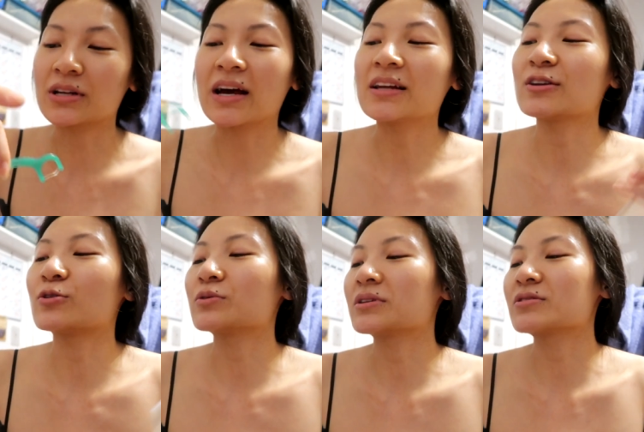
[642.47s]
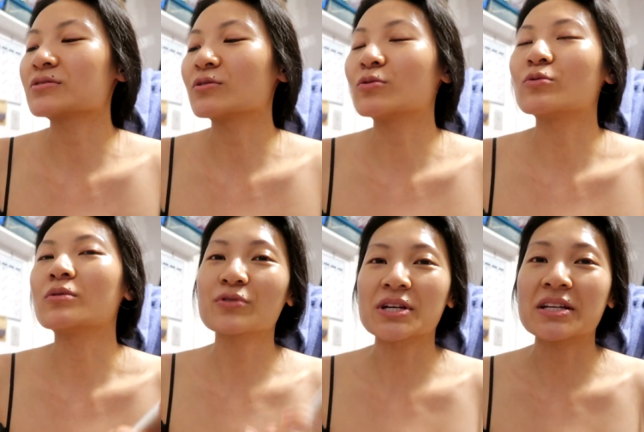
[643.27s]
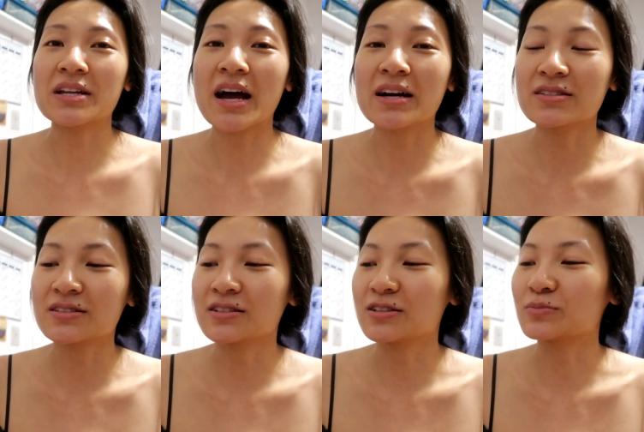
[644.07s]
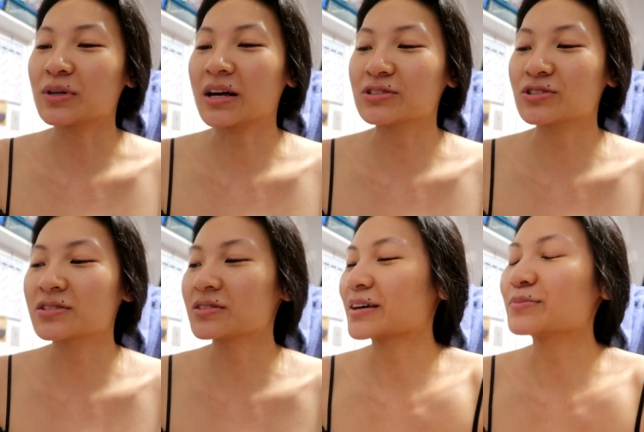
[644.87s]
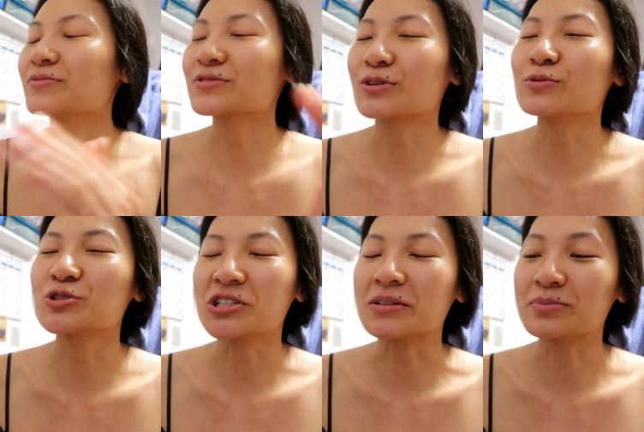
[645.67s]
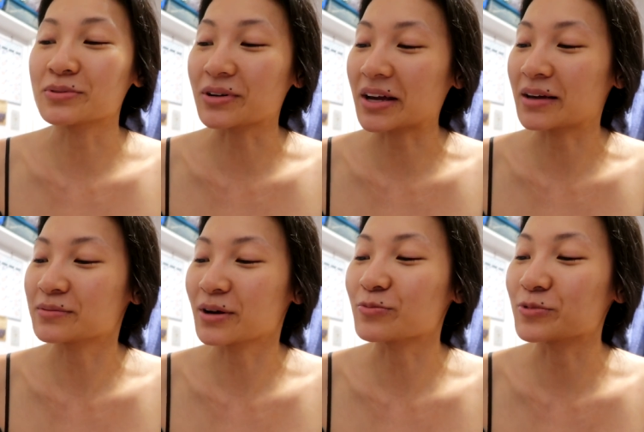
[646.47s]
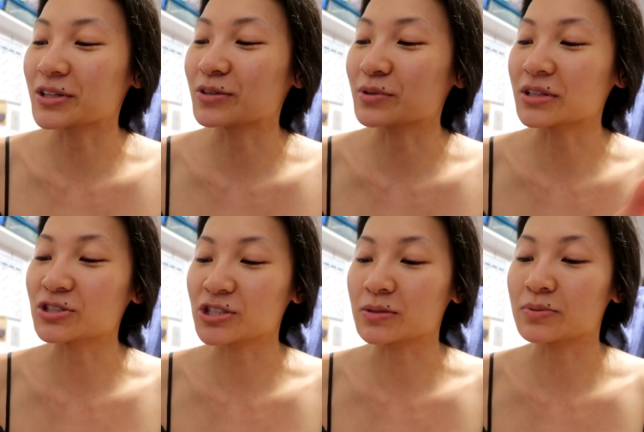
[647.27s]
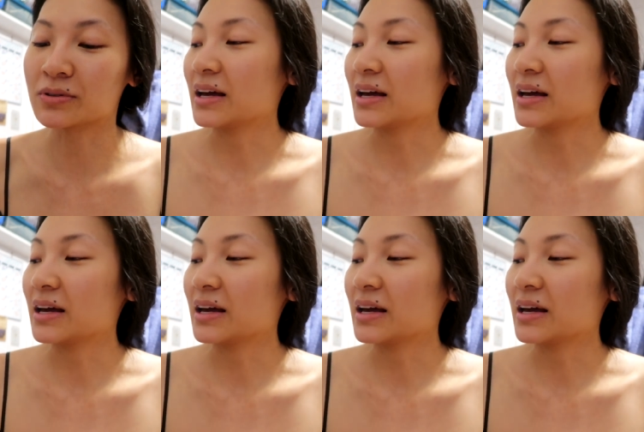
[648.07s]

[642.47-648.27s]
I know that's so freaking nasty, but I just, I'm so cheap, okay? I'm really, really cheap.